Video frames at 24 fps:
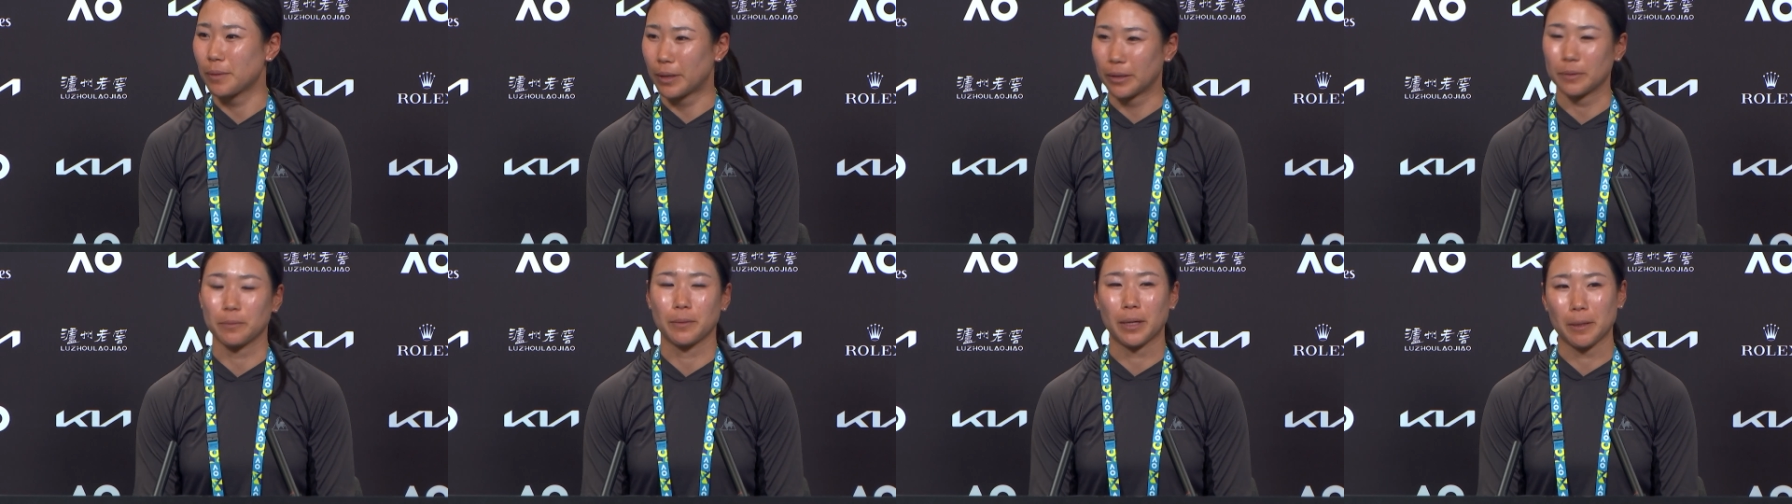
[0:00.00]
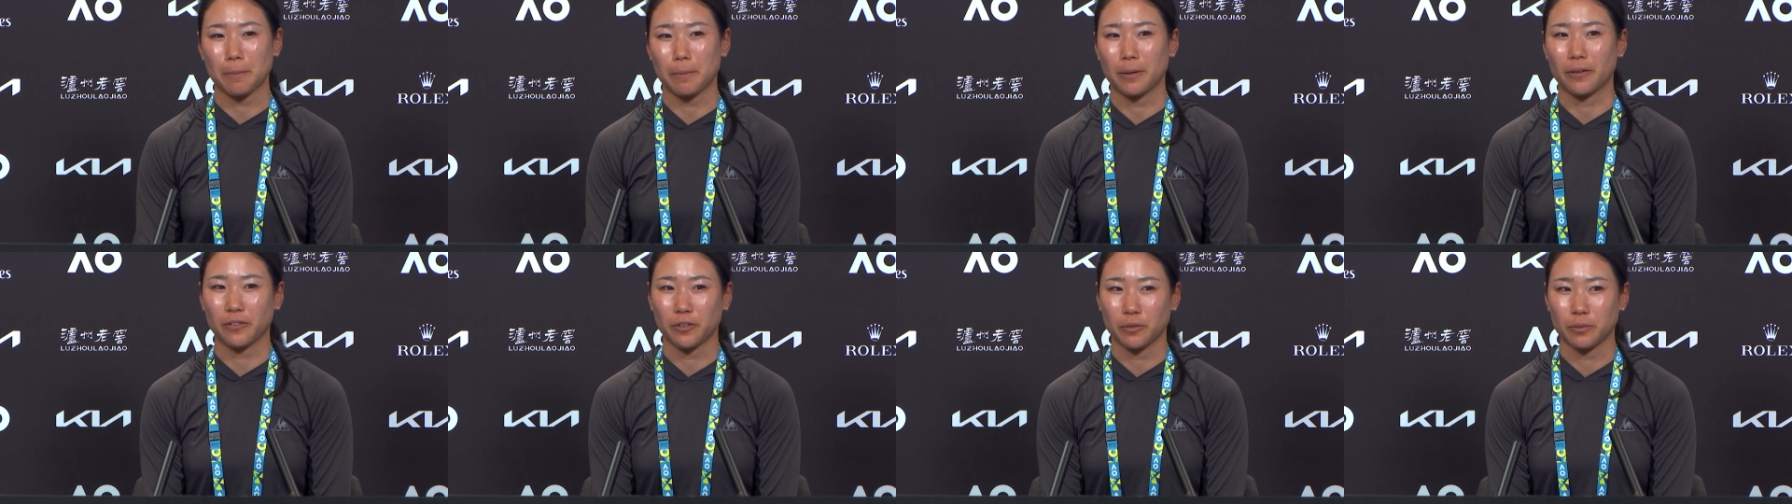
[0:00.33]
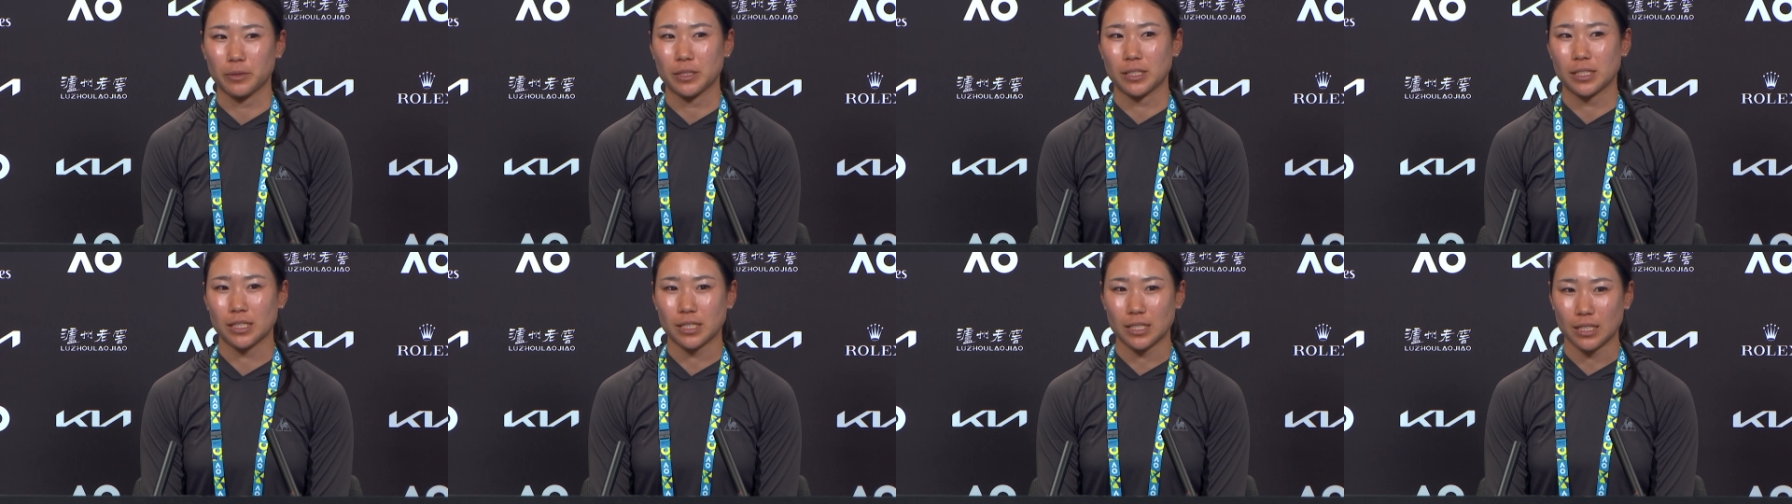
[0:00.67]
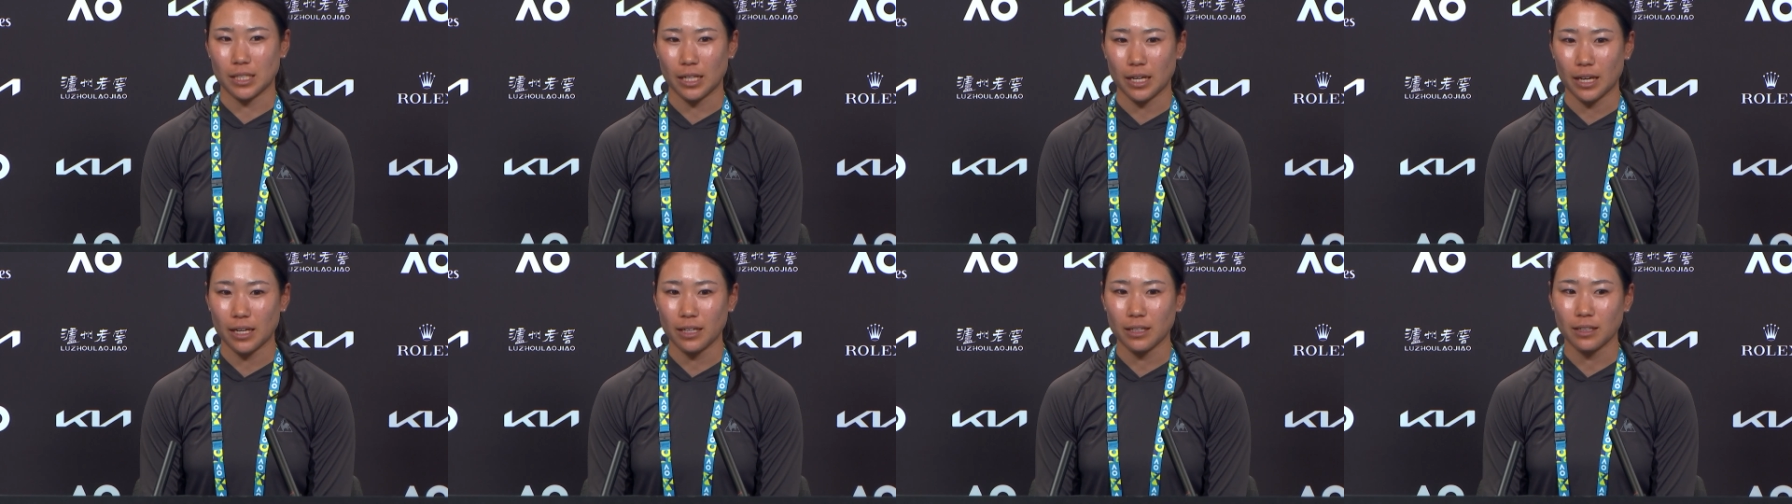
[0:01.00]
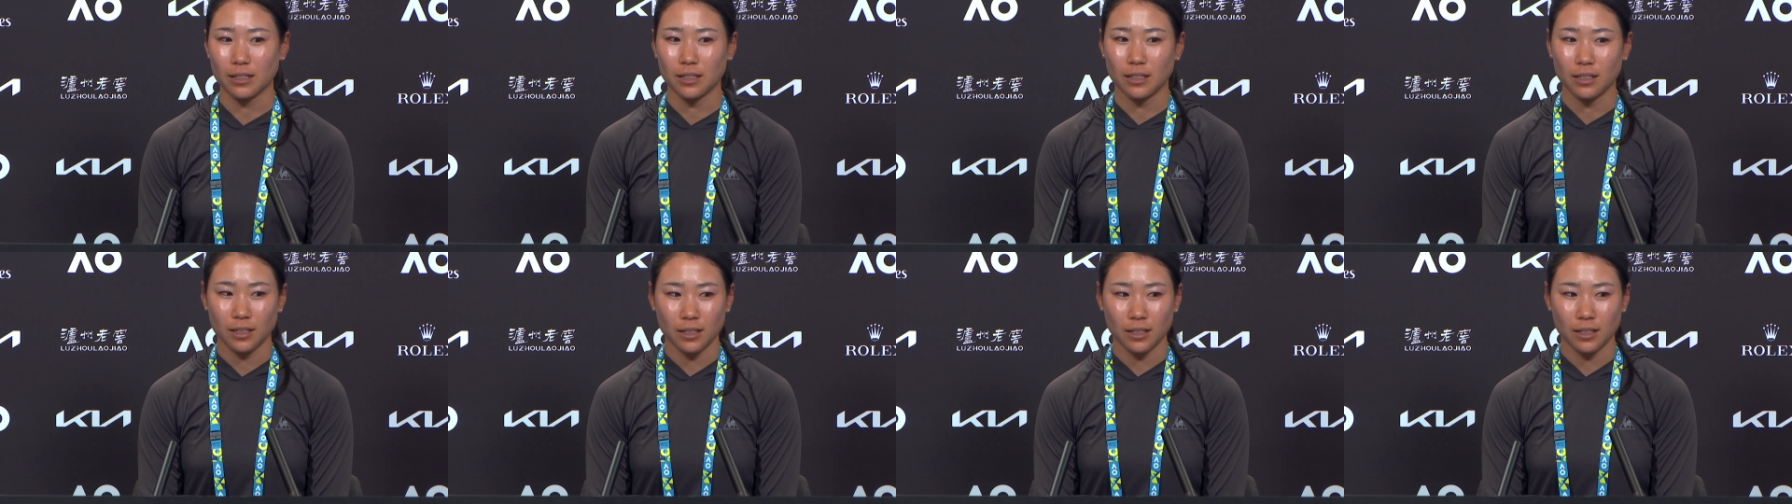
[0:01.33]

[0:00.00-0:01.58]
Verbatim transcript: about my performance today.